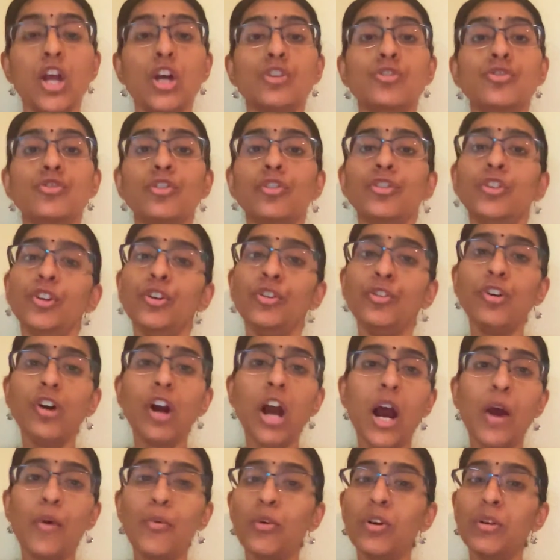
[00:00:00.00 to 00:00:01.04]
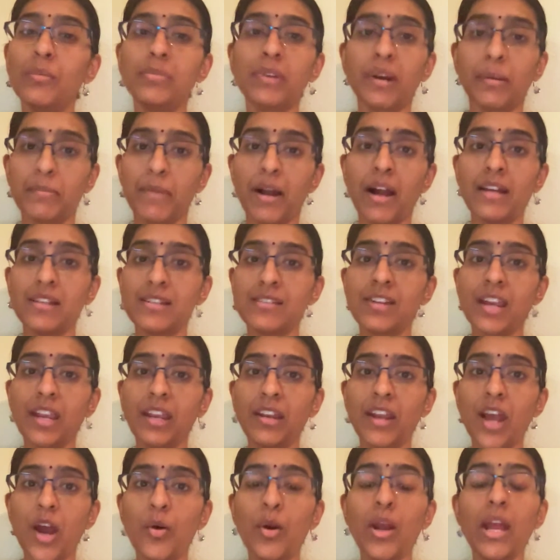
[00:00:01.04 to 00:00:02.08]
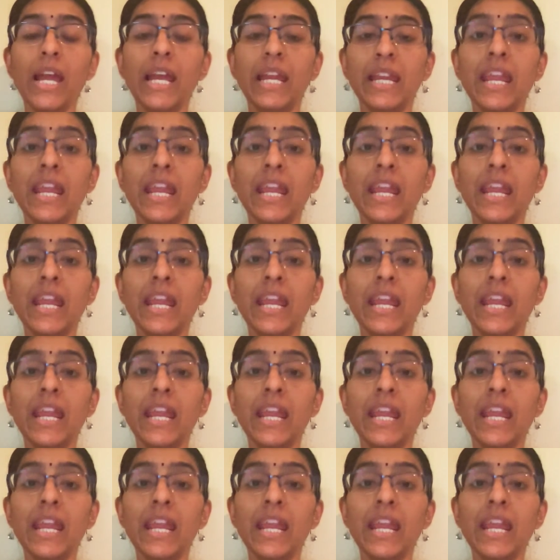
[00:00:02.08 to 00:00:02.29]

So do you know how old Brahma is right now?